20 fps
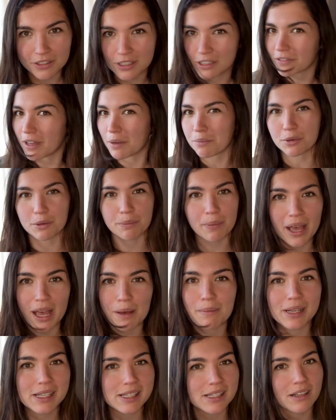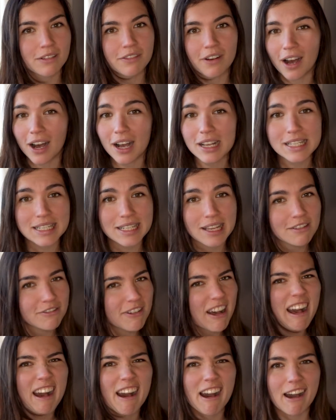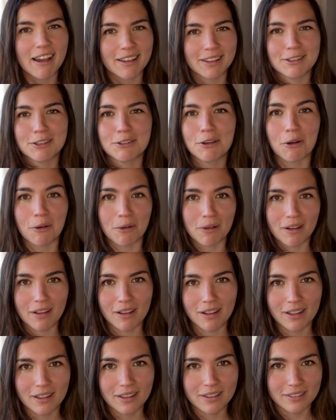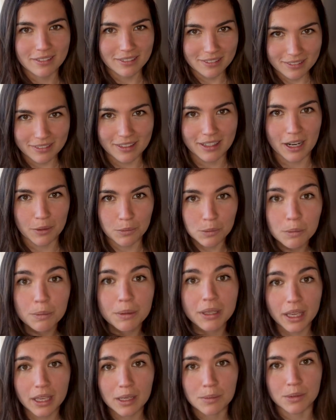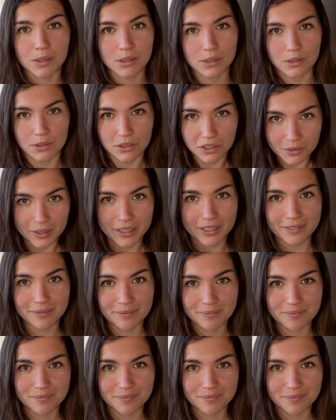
and if I prepare myself hard enough, I know that I will be able to do it.